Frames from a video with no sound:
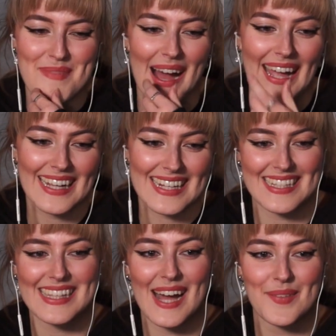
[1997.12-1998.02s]
I guess
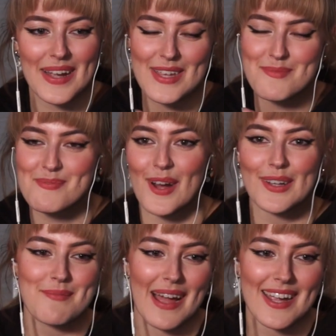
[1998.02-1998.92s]
in that way you
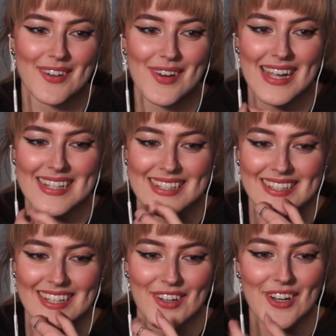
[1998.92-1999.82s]
broaden my
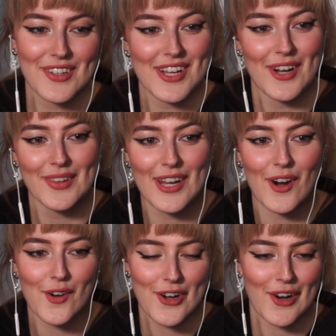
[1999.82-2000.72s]
horizon, you know? You're the only
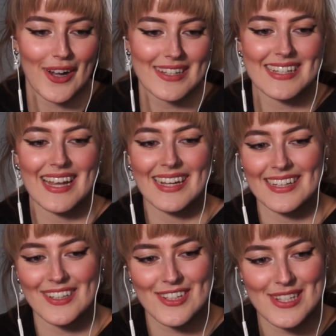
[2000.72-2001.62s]
horror content I
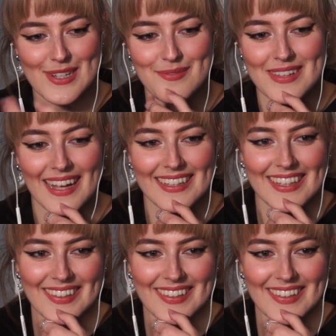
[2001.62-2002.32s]
can consume, Daniel.